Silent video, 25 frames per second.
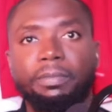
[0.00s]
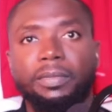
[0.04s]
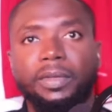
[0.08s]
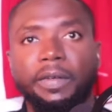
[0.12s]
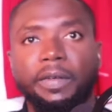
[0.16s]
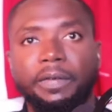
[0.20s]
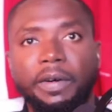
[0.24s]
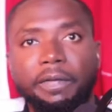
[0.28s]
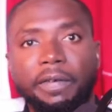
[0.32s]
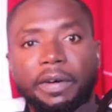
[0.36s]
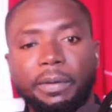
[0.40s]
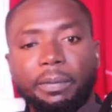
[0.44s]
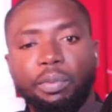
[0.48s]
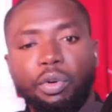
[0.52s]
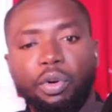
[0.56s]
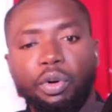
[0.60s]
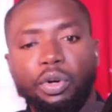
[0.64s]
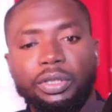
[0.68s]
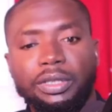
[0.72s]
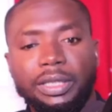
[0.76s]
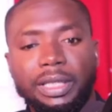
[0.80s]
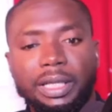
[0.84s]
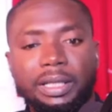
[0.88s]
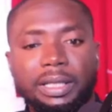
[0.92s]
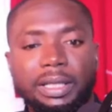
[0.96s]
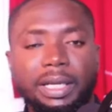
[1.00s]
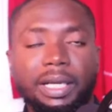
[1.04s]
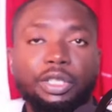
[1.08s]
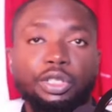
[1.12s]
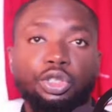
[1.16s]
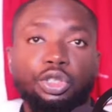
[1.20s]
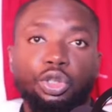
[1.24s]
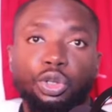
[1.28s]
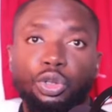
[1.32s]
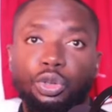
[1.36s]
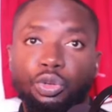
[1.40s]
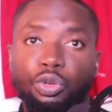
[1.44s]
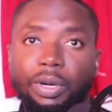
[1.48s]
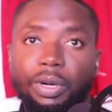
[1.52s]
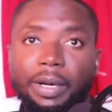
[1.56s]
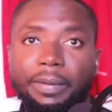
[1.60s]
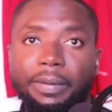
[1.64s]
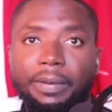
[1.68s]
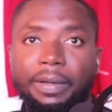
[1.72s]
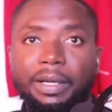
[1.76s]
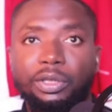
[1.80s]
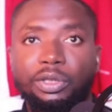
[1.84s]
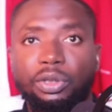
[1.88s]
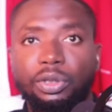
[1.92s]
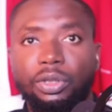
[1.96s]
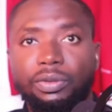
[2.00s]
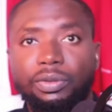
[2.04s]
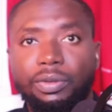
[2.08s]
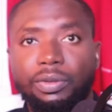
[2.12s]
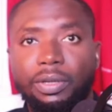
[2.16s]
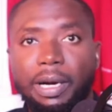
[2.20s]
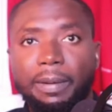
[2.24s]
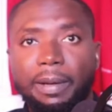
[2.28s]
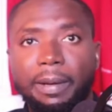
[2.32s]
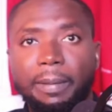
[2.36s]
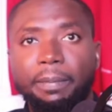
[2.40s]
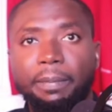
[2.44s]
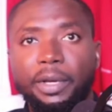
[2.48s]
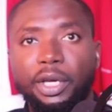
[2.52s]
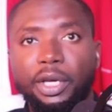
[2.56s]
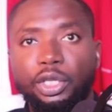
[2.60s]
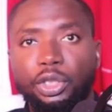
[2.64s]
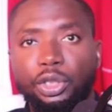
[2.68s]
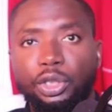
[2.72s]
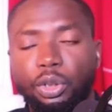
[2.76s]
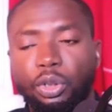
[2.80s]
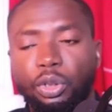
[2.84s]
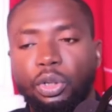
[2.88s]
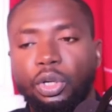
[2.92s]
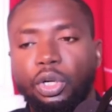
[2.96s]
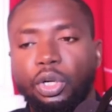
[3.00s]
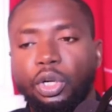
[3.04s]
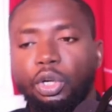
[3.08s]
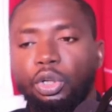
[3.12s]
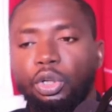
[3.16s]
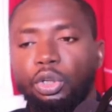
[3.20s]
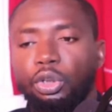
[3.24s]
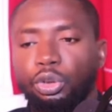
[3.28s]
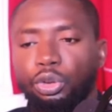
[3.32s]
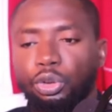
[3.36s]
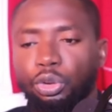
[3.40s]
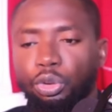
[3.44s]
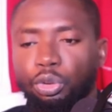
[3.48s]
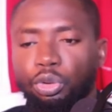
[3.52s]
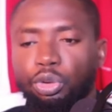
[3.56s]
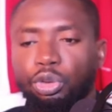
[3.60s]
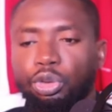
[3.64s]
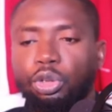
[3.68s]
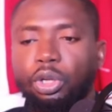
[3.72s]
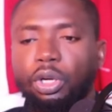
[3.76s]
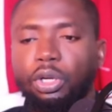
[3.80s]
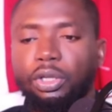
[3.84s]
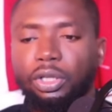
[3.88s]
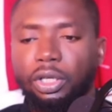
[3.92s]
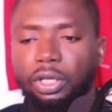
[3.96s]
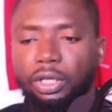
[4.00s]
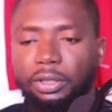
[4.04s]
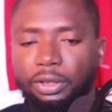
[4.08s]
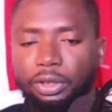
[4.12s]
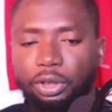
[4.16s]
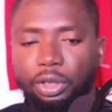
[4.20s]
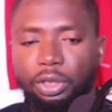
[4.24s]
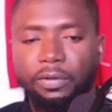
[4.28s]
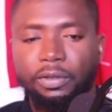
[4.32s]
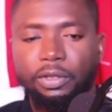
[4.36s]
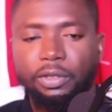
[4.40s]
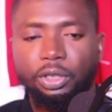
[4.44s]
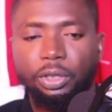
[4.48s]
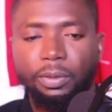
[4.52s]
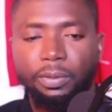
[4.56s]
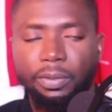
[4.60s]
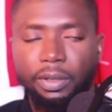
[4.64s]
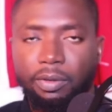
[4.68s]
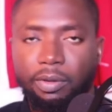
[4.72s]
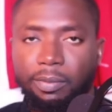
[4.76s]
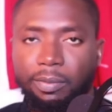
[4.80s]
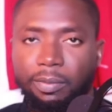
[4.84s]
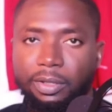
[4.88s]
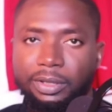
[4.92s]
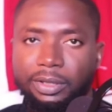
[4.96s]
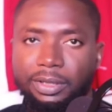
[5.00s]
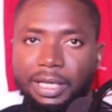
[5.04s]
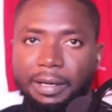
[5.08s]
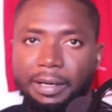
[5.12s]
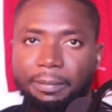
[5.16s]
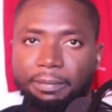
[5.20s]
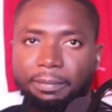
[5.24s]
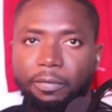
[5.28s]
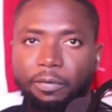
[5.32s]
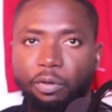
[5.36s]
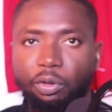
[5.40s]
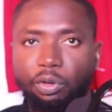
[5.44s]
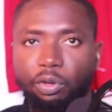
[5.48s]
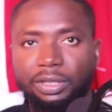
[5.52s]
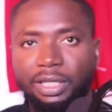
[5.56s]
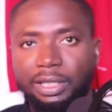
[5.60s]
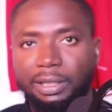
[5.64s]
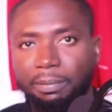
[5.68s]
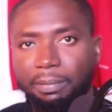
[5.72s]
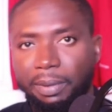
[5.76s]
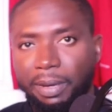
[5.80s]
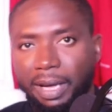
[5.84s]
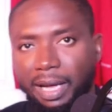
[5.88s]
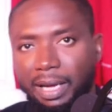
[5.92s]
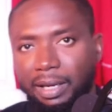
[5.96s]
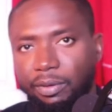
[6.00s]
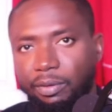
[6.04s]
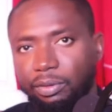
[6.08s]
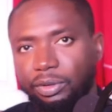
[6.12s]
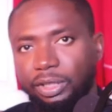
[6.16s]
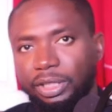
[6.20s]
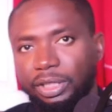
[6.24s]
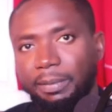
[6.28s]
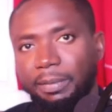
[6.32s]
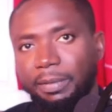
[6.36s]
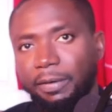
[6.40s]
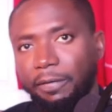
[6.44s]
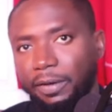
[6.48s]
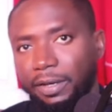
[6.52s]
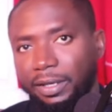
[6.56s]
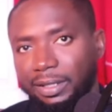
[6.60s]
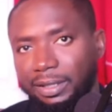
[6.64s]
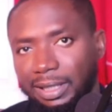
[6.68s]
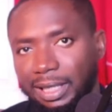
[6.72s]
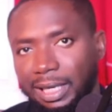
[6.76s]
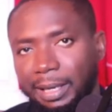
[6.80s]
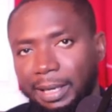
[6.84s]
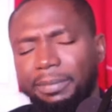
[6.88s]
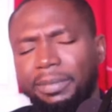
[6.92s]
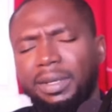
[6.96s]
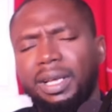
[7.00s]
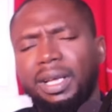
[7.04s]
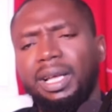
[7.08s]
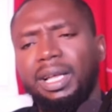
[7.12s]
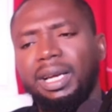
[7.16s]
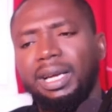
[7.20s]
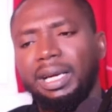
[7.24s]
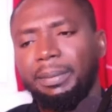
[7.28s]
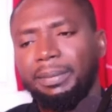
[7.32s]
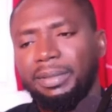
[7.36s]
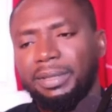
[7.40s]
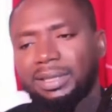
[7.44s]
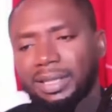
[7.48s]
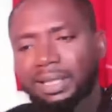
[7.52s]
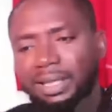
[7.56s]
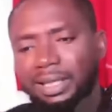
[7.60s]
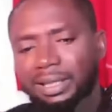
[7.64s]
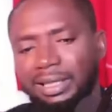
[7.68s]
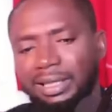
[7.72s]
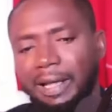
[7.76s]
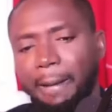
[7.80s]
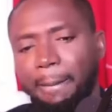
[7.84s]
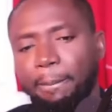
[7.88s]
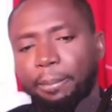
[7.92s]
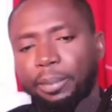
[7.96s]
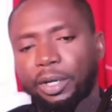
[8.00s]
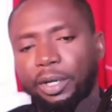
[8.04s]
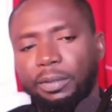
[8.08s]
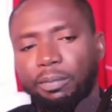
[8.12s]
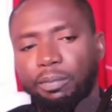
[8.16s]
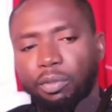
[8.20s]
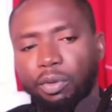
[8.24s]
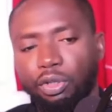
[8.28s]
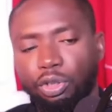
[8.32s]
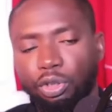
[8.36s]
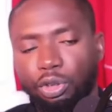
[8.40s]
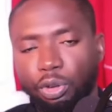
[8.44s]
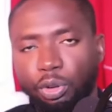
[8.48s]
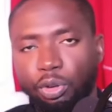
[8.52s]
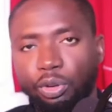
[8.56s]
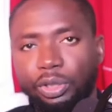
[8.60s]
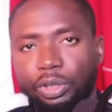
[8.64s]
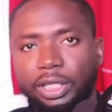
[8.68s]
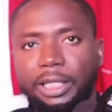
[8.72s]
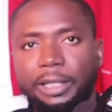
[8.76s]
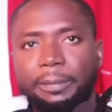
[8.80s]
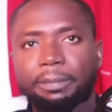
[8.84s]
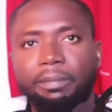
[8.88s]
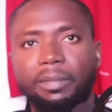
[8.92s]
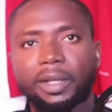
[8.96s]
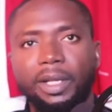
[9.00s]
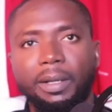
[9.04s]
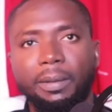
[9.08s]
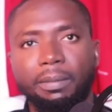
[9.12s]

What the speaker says: Very, very important. Subscribe and make sure you turn on your notification bell. One more time, for those at the back who didn't hear me the first time, let me say it a bit more slowly.